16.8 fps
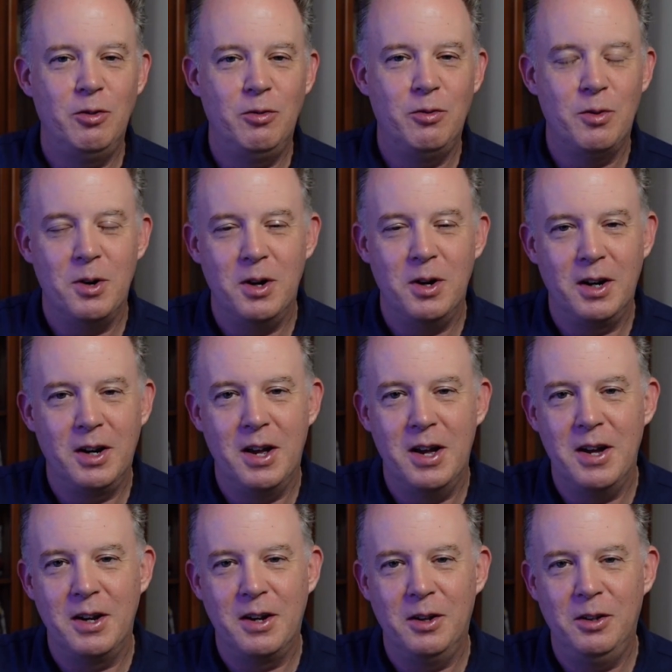for
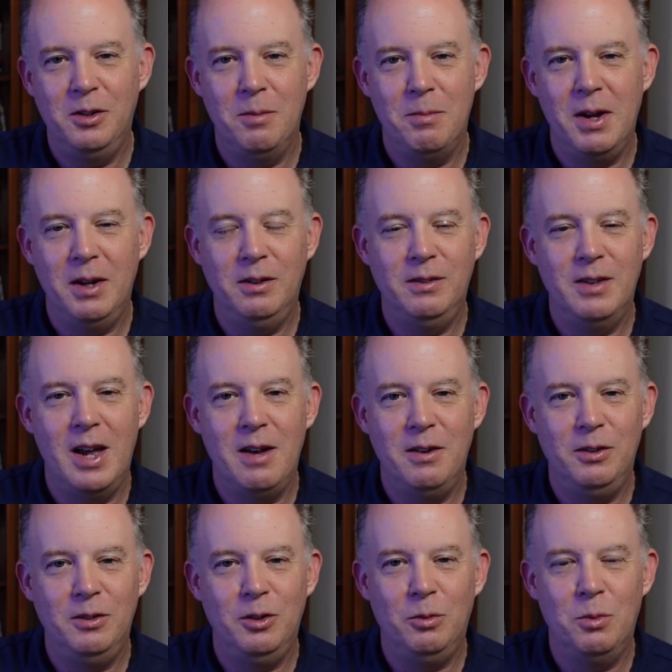customized
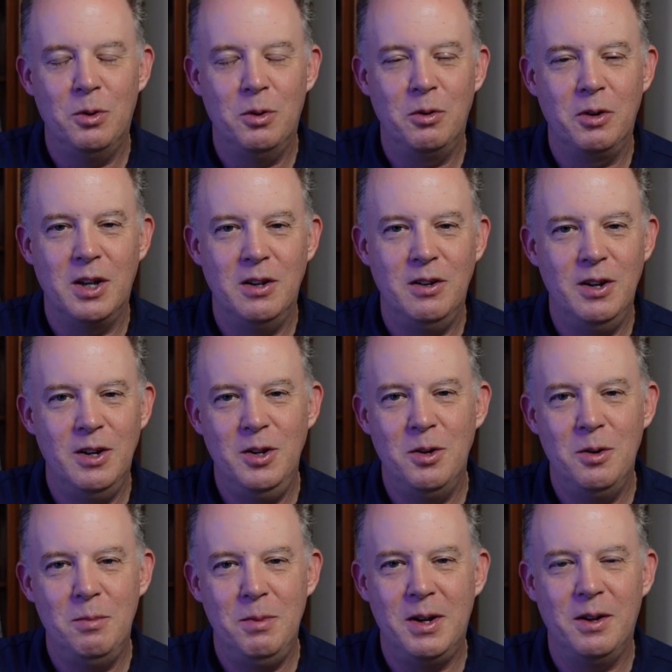styluses will
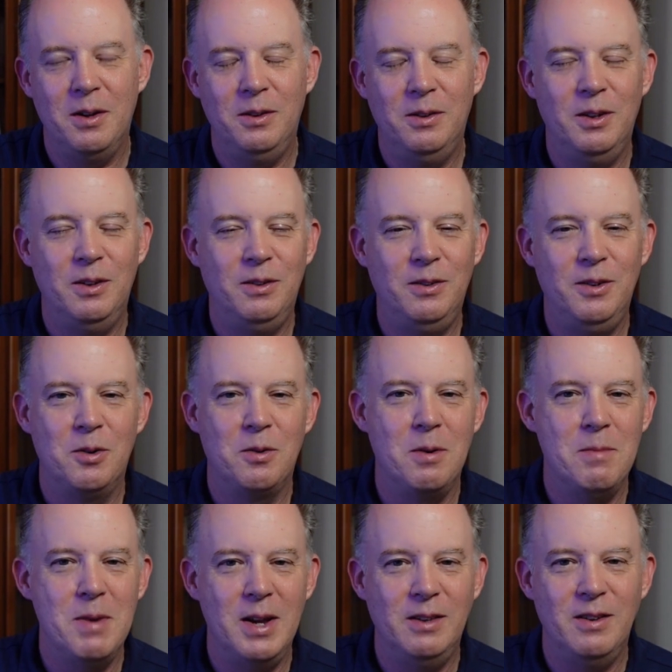continue because it still
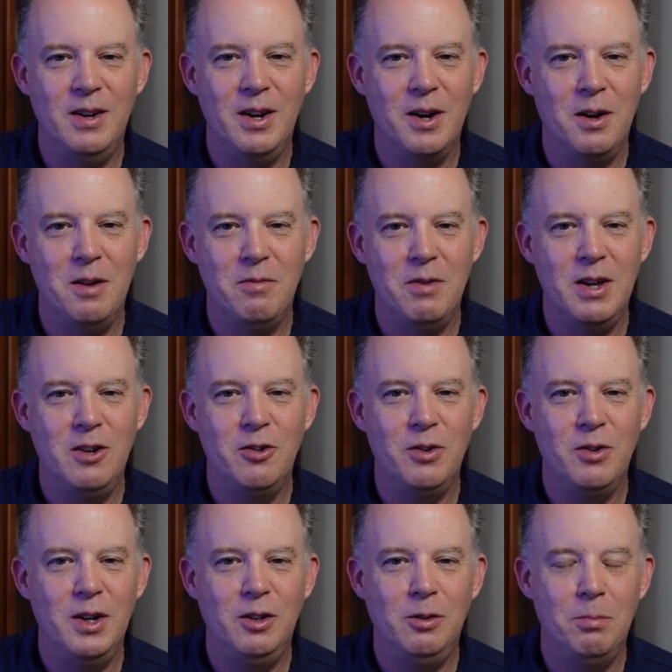remains an area of
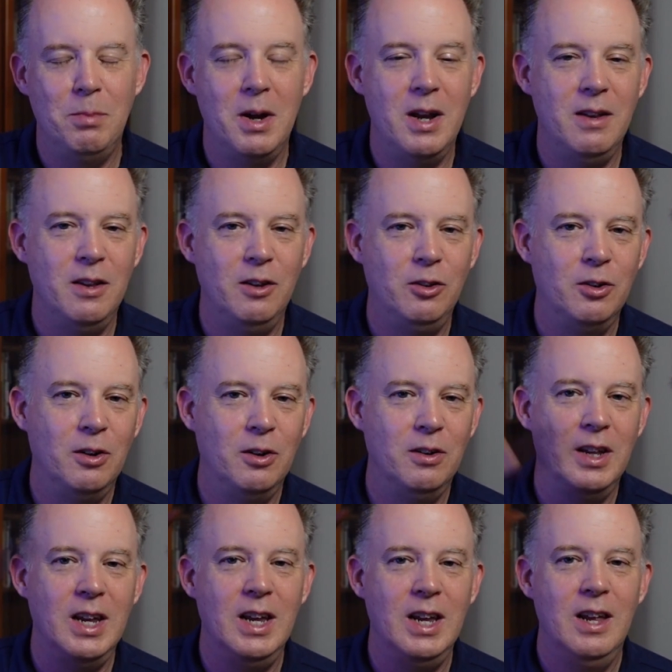interest, but this
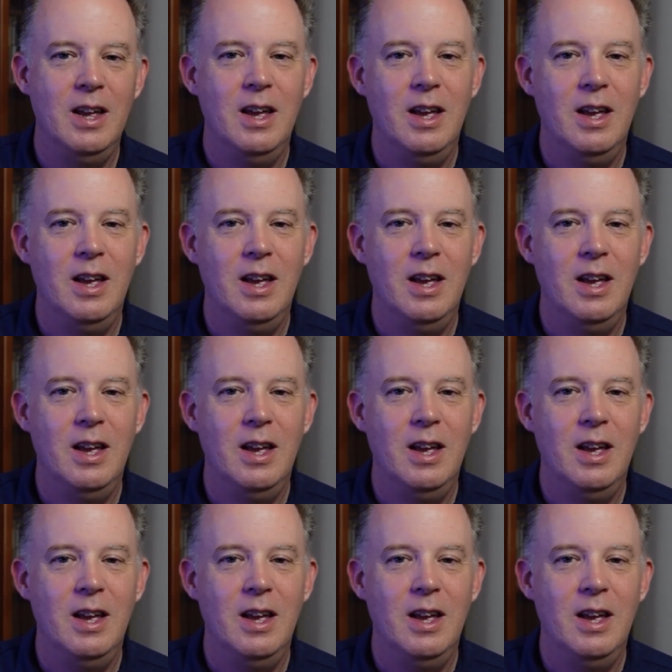certainly